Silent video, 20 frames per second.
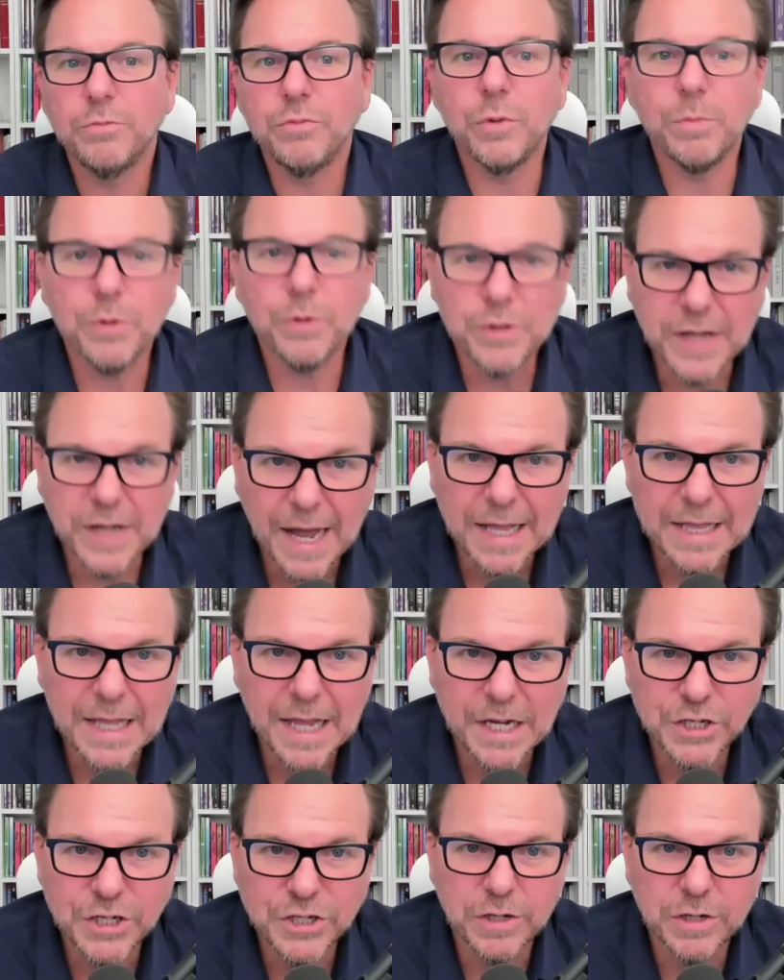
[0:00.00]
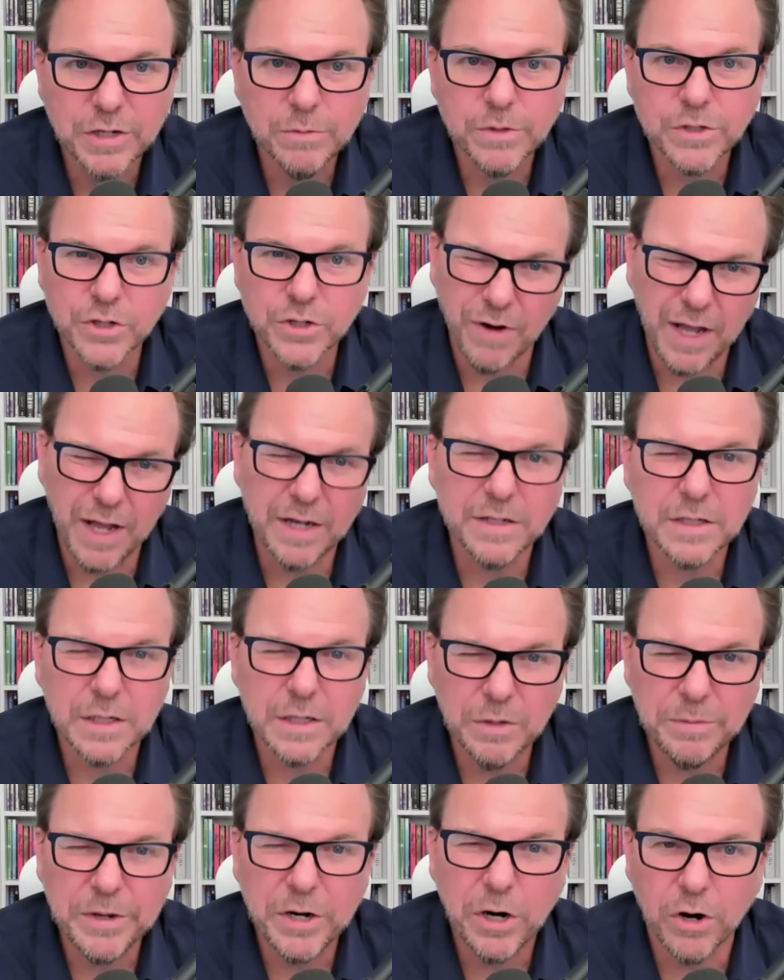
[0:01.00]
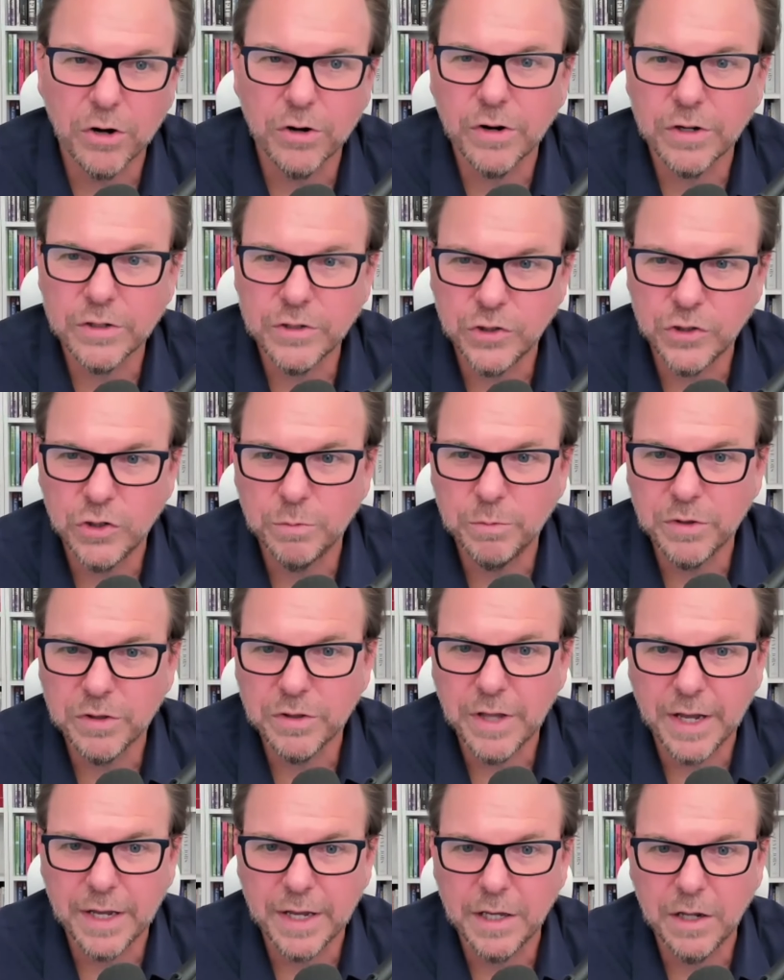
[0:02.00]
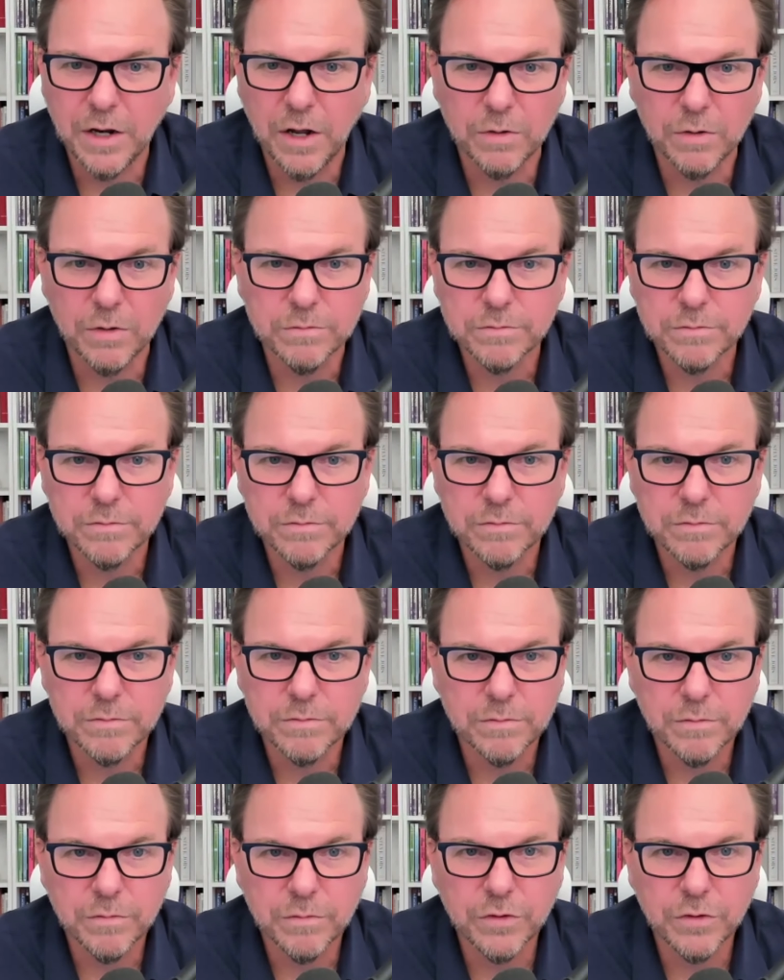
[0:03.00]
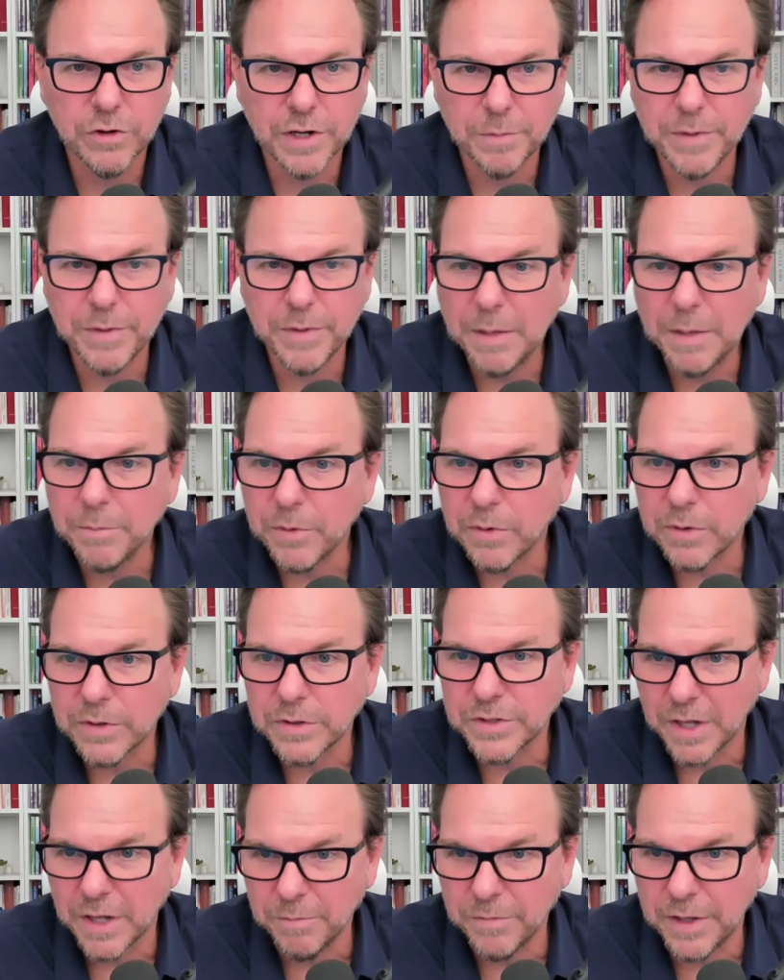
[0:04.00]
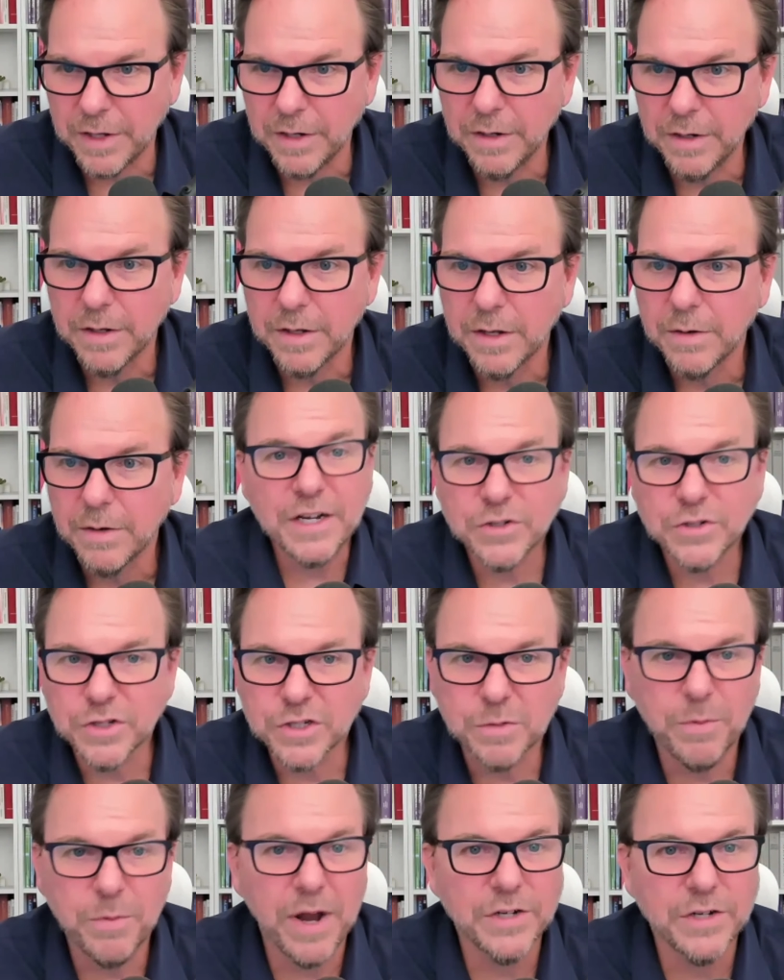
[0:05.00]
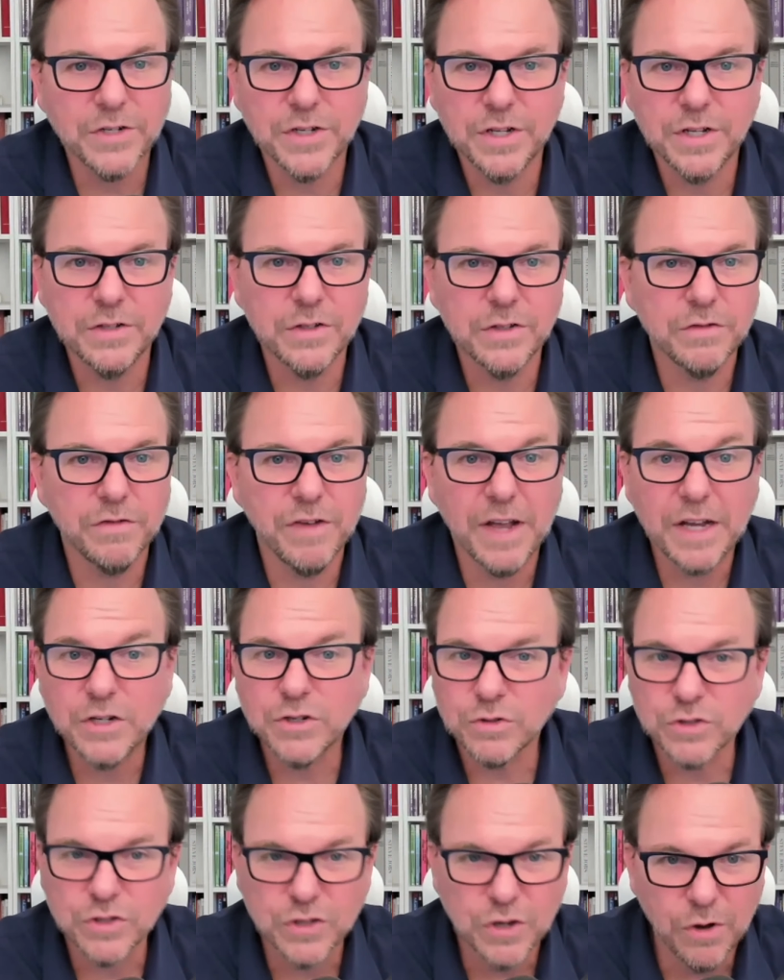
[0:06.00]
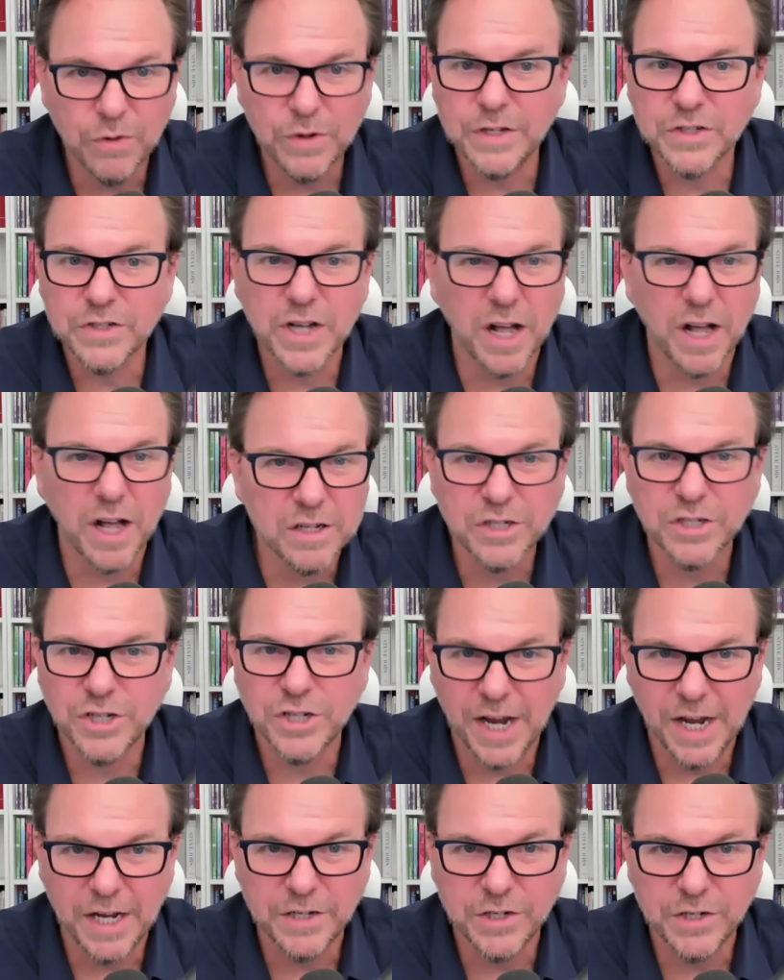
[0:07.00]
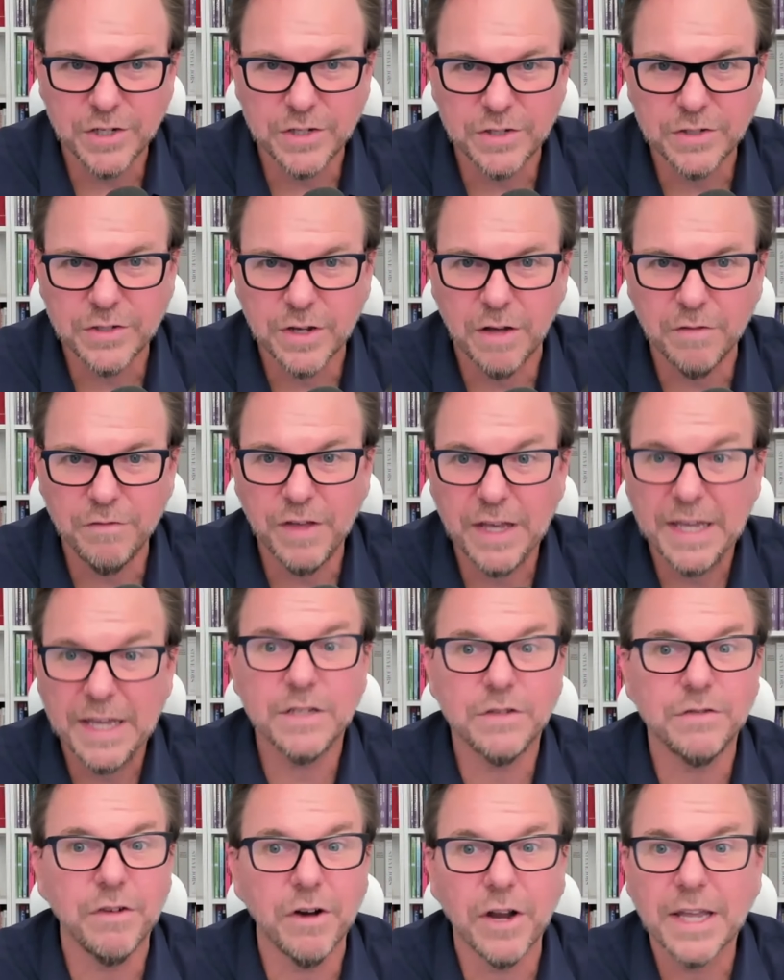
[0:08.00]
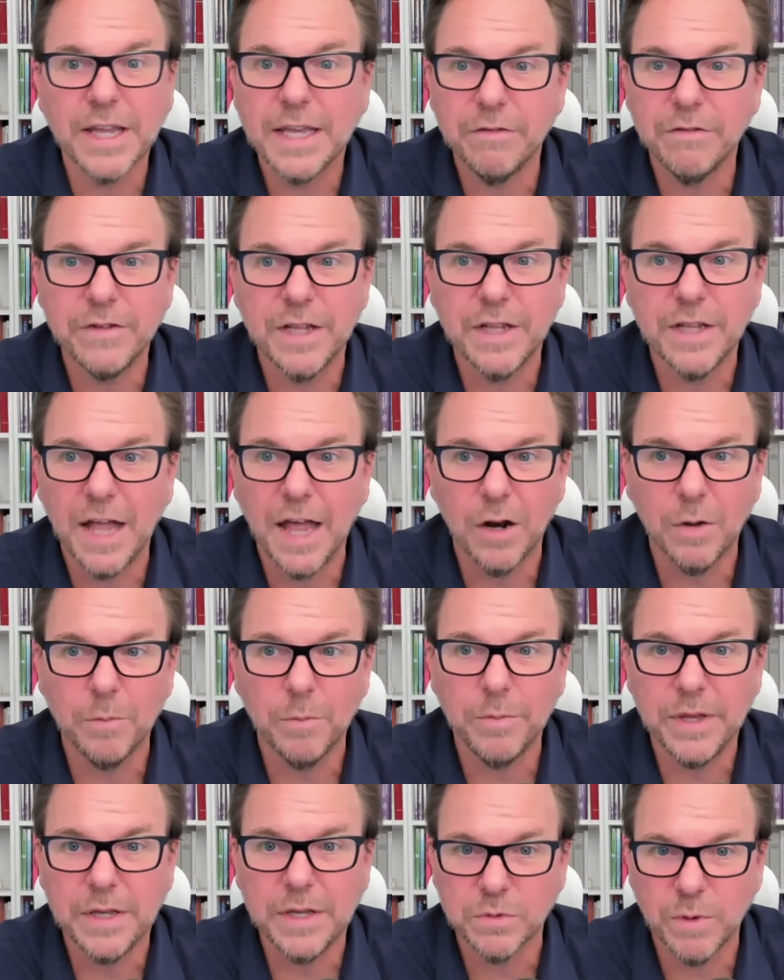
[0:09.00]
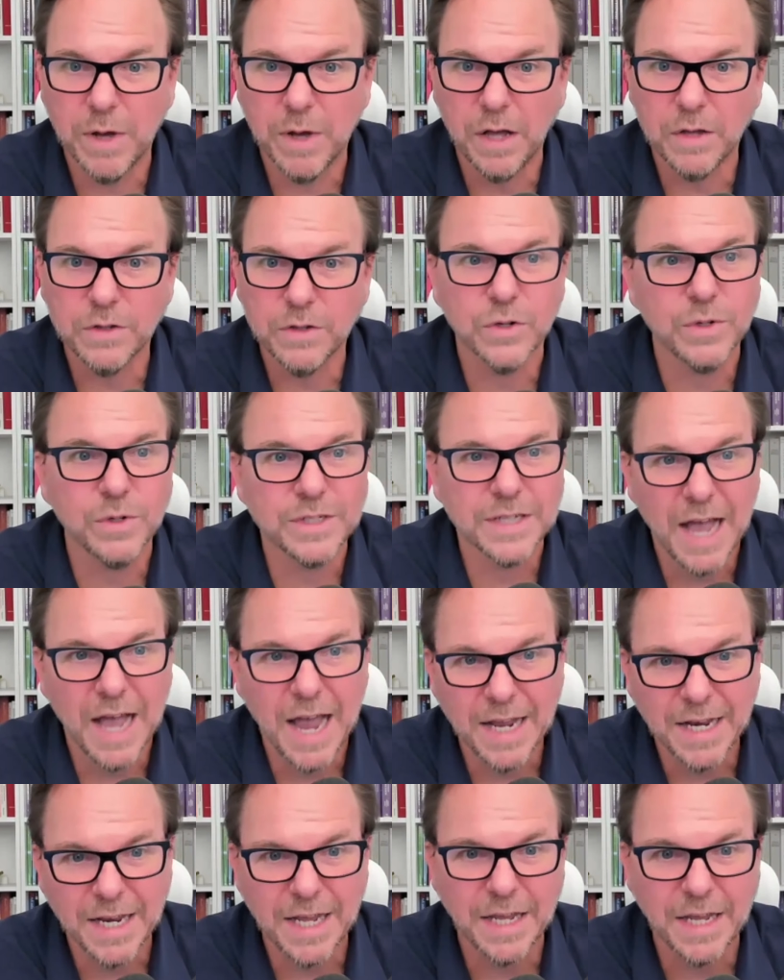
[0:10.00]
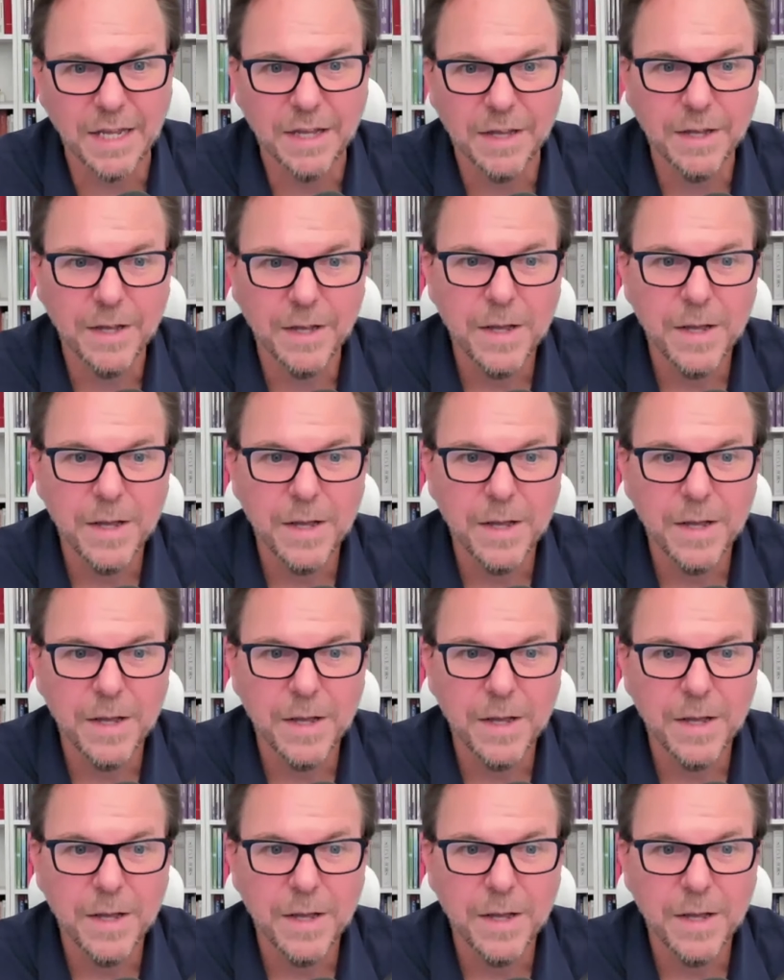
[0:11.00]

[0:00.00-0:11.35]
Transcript: pupil dilation, which granted is a little bit harder on Zoom with like, you know, 30 people or something. Facial expressions, facial tonus, color changes. Vicky's very gifted at NLP as well. So is Heidi.